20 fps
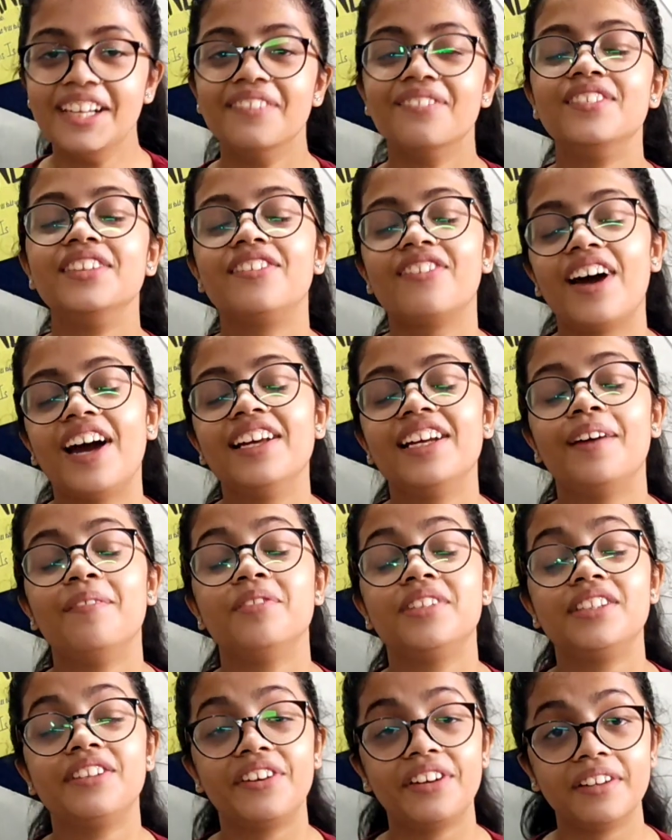But right, I'm
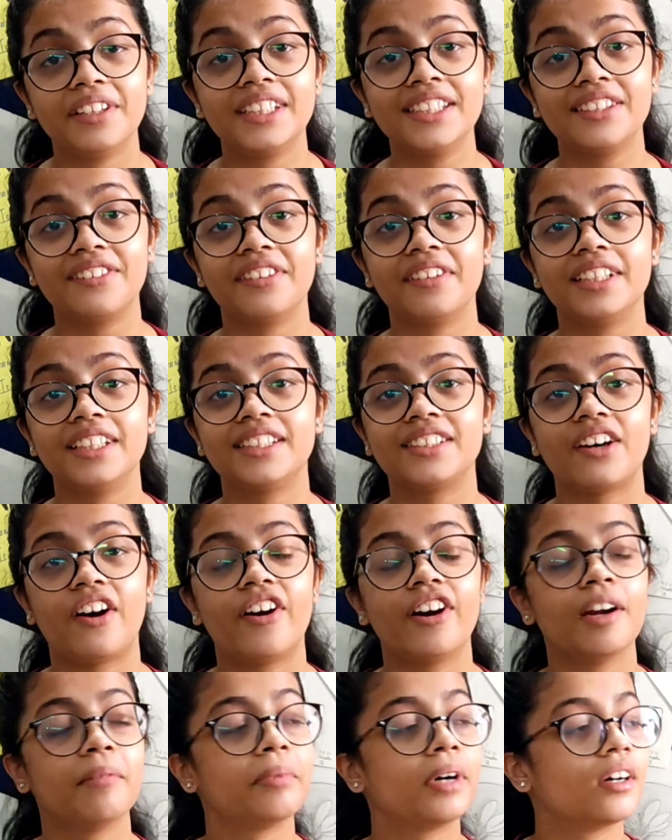really, really
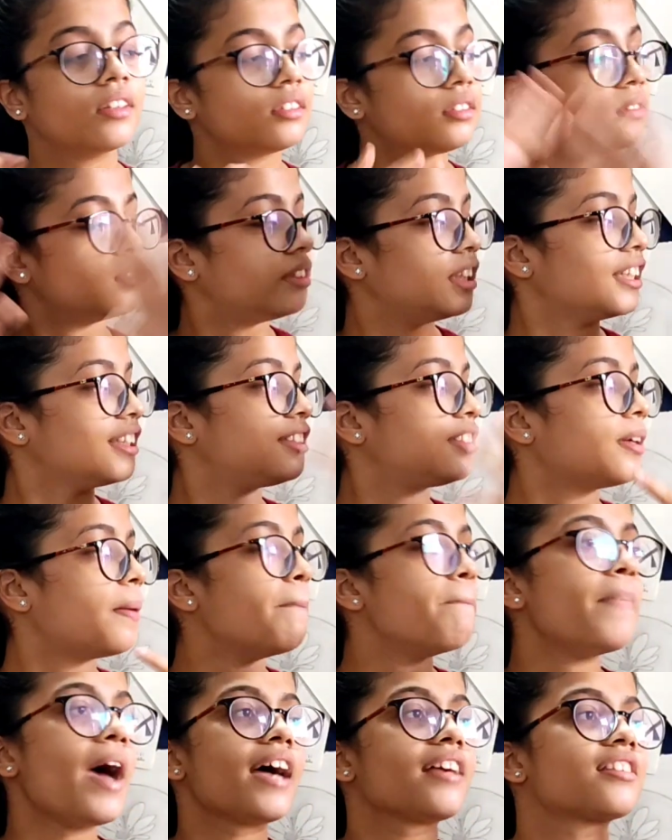sorry about this
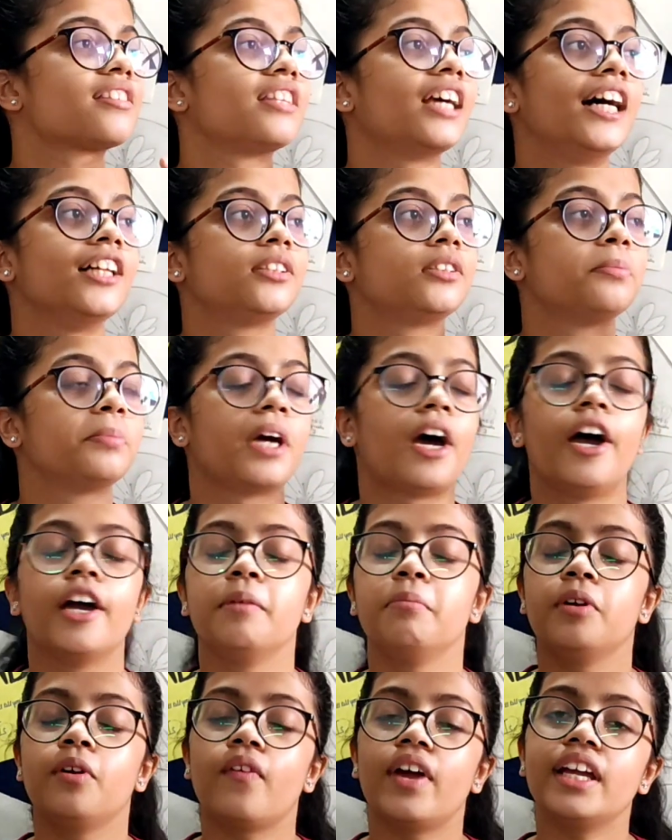mess that's
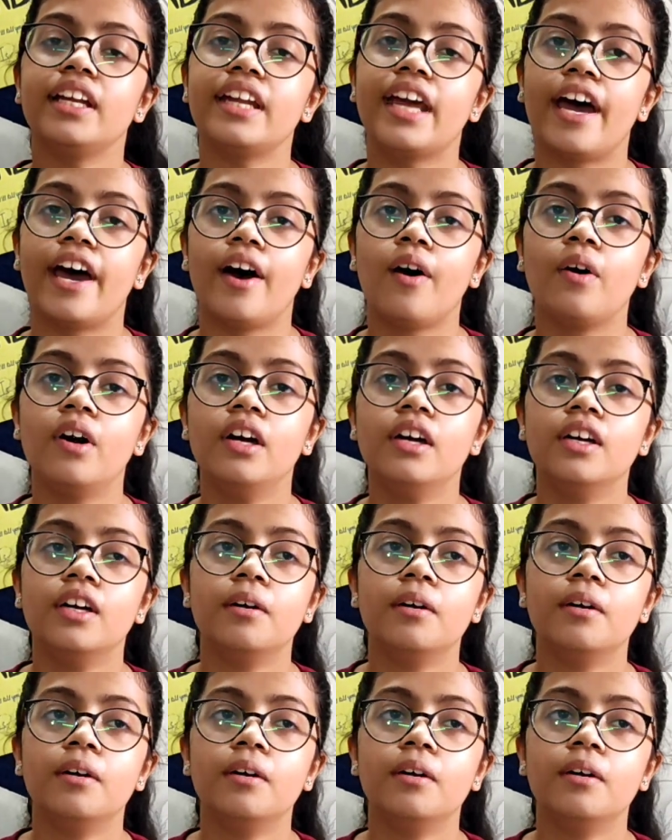behind me right now.